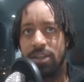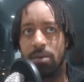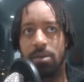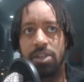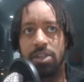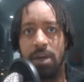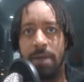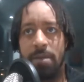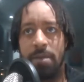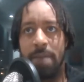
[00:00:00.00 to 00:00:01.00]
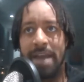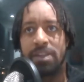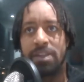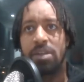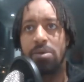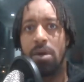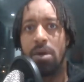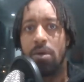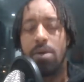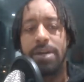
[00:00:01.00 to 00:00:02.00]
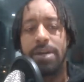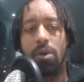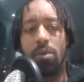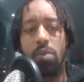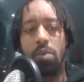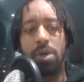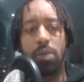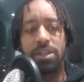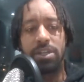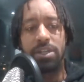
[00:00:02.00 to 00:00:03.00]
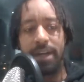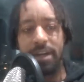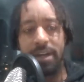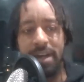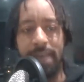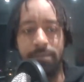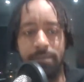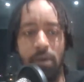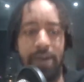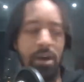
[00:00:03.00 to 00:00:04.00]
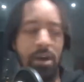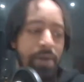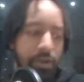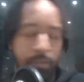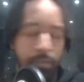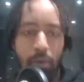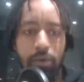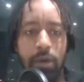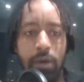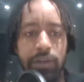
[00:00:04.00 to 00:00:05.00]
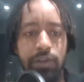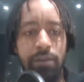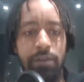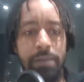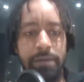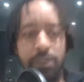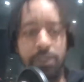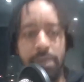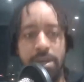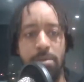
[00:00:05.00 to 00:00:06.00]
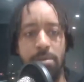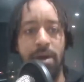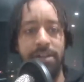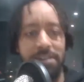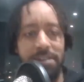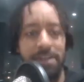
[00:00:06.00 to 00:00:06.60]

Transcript: was Toby at the back. So all in all, what did you think of the game, WAKO? I know it's a broad question, but speak your brains.